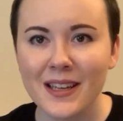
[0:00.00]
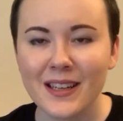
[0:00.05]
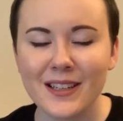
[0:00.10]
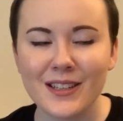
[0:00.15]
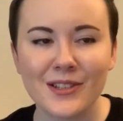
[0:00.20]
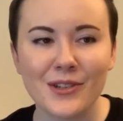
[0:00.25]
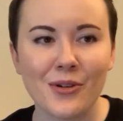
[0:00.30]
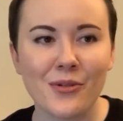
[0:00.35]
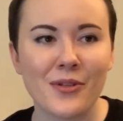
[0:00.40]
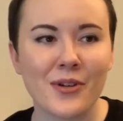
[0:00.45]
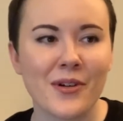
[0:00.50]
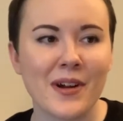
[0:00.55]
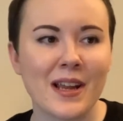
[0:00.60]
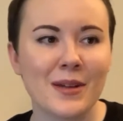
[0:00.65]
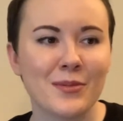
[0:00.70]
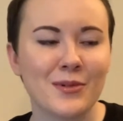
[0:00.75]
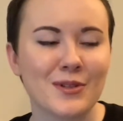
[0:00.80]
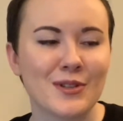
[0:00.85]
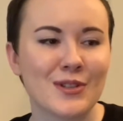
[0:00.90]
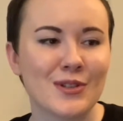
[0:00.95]
They're
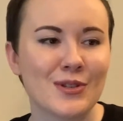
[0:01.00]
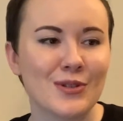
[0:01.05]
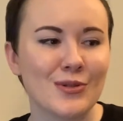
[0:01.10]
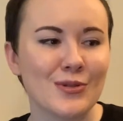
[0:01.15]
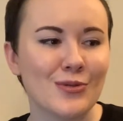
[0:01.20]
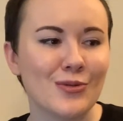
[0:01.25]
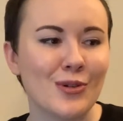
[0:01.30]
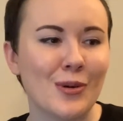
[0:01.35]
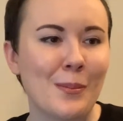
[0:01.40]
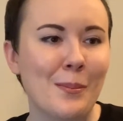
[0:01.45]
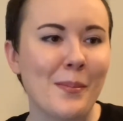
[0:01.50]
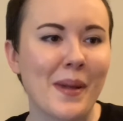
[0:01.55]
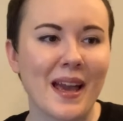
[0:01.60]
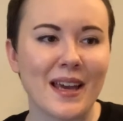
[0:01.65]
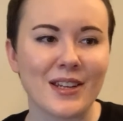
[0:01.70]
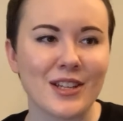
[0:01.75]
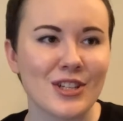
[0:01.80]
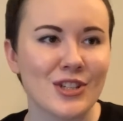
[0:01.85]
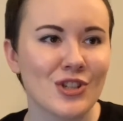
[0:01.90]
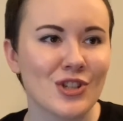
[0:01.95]
able to
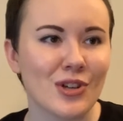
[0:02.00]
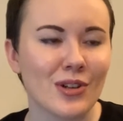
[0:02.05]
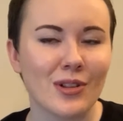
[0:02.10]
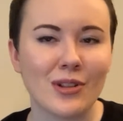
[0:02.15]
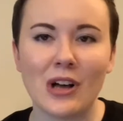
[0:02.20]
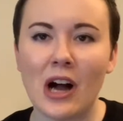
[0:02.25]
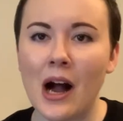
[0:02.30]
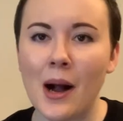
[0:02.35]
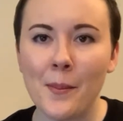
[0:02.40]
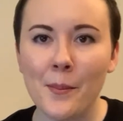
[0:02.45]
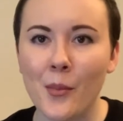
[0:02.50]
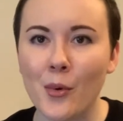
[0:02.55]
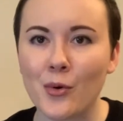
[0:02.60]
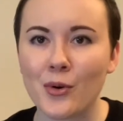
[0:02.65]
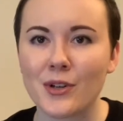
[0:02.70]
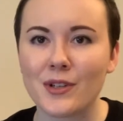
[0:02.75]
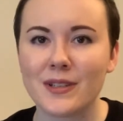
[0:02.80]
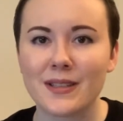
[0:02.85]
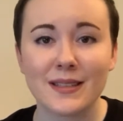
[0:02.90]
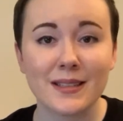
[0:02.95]
manage a lot
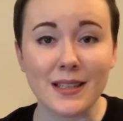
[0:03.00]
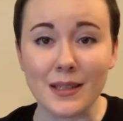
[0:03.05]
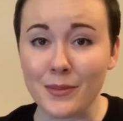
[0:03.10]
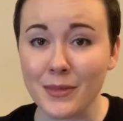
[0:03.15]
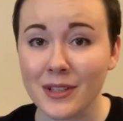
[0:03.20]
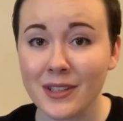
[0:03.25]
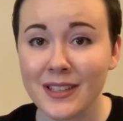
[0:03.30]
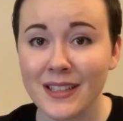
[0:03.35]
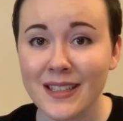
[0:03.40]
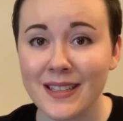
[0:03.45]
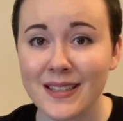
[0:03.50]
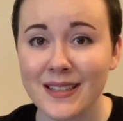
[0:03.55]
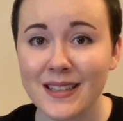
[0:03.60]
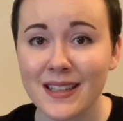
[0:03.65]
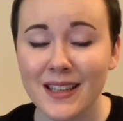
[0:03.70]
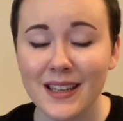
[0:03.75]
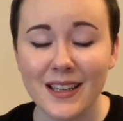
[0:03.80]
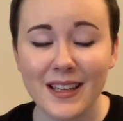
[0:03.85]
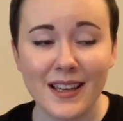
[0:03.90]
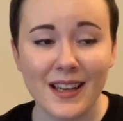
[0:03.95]
more stimulus
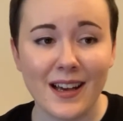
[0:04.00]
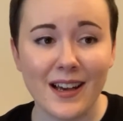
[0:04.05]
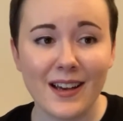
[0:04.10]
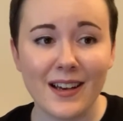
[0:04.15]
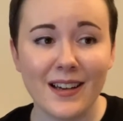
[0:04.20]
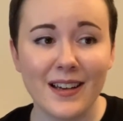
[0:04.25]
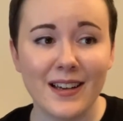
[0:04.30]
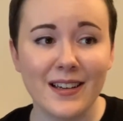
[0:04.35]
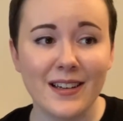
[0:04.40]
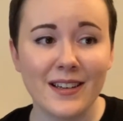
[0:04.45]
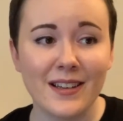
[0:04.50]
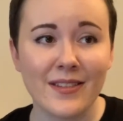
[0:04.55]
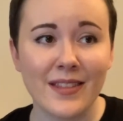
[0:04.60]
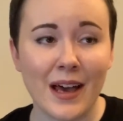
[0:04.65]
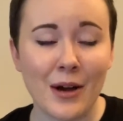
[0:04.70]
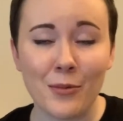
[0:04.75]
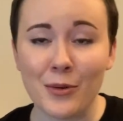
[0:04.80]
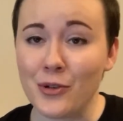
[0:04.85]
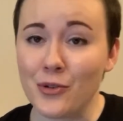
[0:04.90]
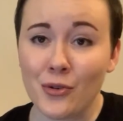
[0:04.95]

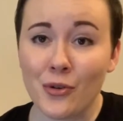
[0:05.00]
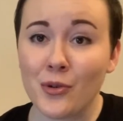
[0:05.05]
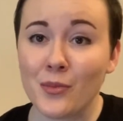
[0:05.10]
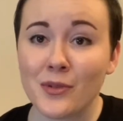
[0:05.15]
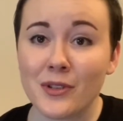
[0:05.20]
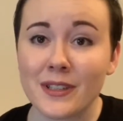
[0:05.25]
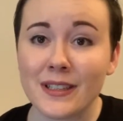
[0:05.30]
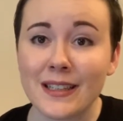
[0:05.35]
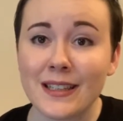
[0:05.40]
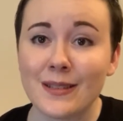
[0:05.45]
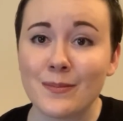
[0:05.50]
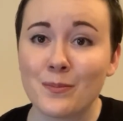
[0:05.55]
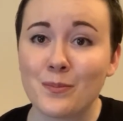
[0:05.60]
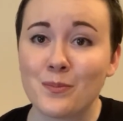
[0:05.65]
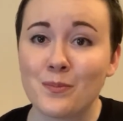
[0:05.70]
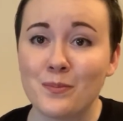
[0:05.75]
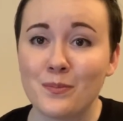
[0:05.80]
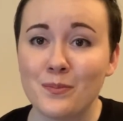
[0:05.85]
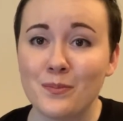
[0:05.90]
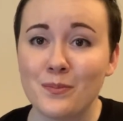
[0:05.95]
that would normally
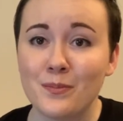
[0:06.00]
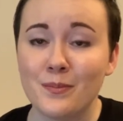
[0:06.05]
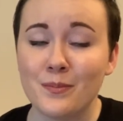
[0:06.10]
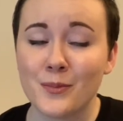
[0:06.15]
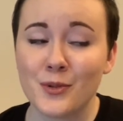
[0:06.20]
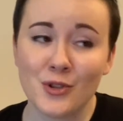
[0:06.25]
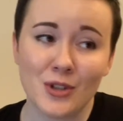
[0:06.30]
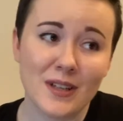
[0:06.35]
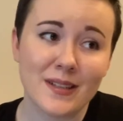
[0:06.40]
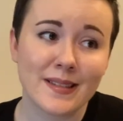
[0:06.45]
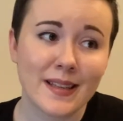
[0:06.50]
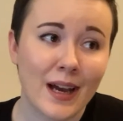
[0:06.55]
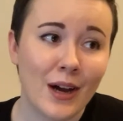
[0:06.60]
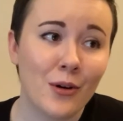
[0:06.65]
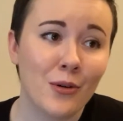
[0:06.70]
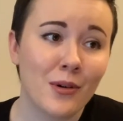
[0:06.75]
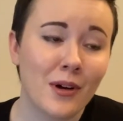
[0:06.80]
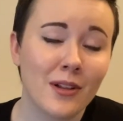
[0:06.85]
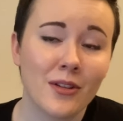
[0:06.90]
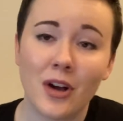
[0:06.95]
stress
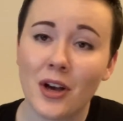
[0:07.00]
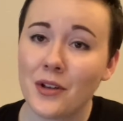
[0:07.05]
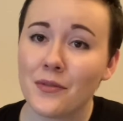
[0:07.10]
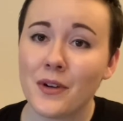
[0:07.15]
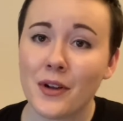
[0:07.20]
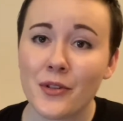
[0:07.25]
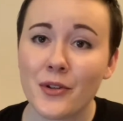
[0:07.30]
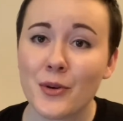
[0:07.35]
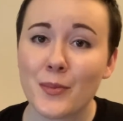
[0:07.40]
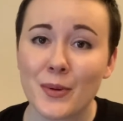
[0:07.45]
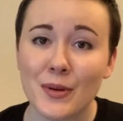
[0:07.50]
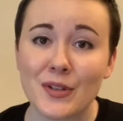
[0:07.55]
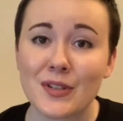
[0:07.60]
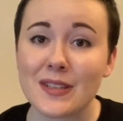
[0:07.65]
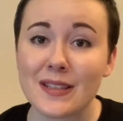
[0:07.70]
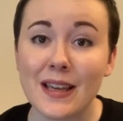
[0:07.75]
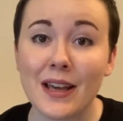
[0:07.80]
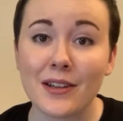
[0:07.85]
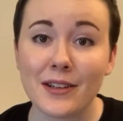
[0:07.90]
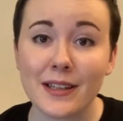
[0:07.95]
out a lot of other
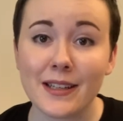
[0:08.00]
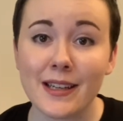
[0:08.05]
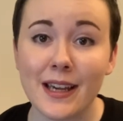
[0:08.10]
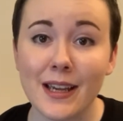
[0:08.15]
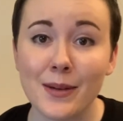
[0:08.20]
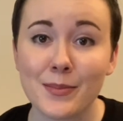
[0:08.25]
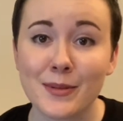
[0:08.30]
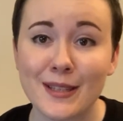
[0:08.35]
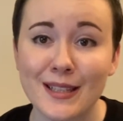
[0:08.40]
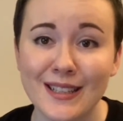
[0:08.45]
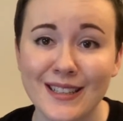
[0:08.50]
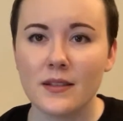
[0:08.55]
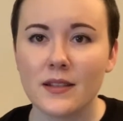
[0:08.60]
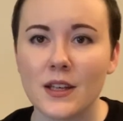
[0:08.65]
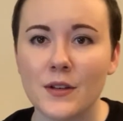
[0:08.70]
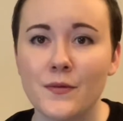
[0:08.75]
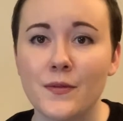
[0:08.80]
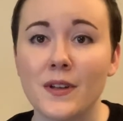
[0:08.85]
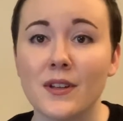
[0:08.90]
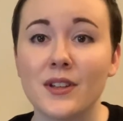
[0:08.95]
personality types. They
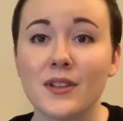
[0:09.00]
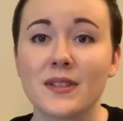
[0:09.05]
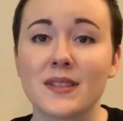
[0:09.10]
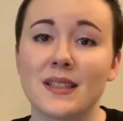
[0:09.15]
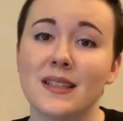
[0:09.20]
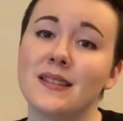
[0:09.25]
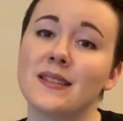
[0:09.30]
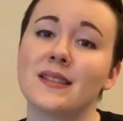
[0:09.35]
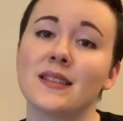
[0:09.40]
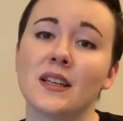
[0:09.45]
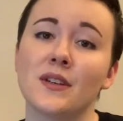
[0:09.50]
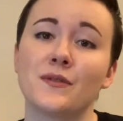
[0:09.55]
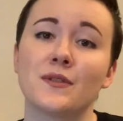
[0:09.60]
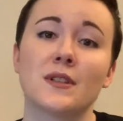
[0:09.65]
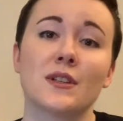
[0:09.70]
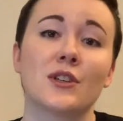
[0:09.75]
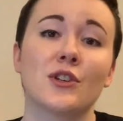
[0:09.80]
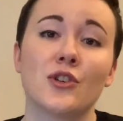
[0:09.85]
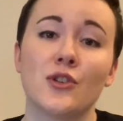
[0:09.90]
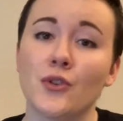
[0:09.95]
feel a sense of
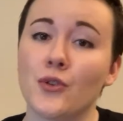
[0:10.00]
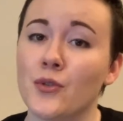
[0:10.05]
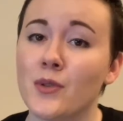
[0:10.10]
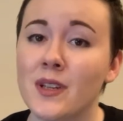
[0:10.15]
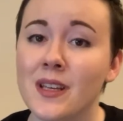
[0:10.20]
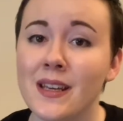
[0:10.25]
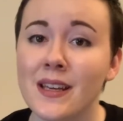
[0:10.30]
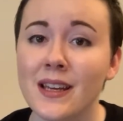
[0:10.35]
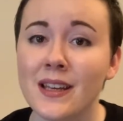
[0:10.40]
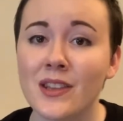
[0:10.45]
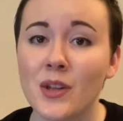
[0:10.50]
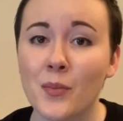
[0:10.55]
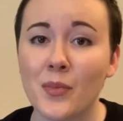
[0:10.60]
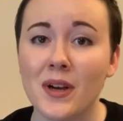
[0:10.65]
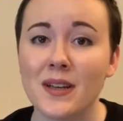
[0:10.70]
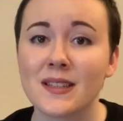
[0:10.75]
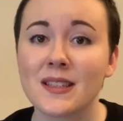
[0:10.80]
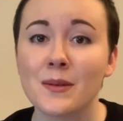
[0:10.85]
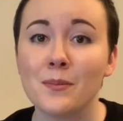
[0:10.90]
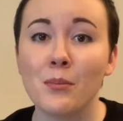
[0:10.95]
security in the
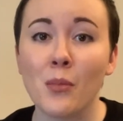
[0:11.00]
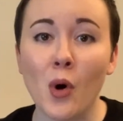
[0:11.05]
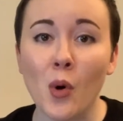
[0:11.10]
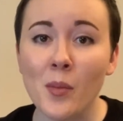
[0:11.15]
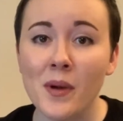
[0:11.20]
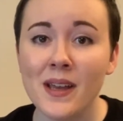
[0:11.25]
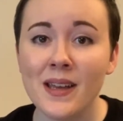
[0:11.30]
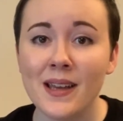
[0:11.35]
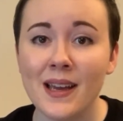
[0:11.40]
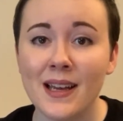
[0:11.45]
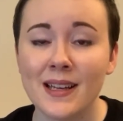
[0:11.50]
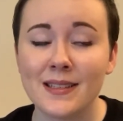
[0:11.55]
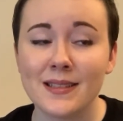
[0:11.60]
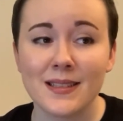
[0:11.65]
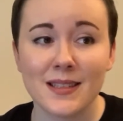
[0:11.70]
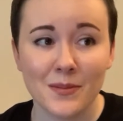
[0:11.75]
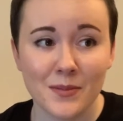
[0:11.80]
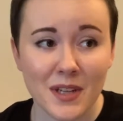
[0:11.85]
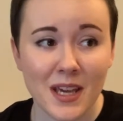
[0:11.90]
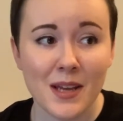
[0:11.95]
present moment and
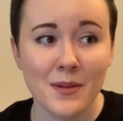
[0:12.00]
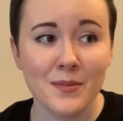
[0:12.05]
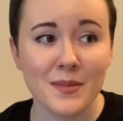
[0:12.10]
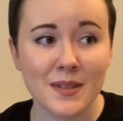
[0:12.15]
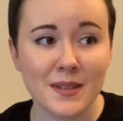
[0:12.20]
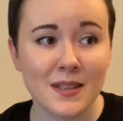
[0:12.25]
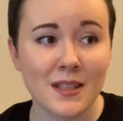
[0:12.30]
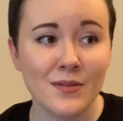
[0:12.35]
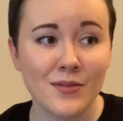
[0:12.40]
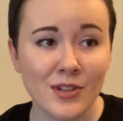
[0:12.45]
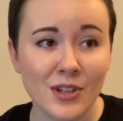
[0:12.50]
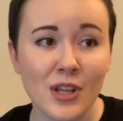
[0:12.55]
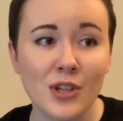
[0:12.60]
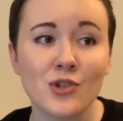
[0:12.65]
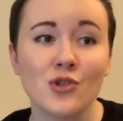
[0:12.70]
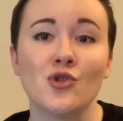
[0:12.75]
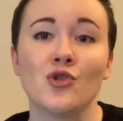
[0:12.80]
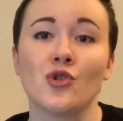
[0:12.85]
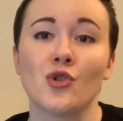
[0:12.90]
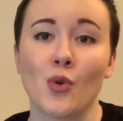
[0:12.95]
sometimes even
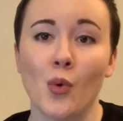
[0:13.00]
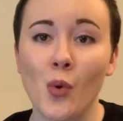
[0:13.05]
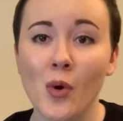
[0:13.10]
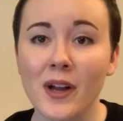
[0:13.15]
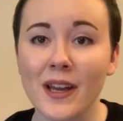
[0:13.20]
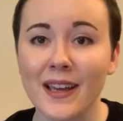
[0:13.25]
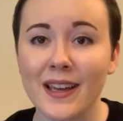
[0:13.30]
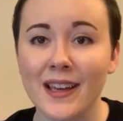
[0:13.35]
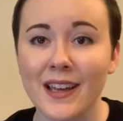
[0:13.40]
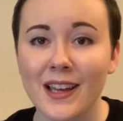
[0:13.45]
enjoy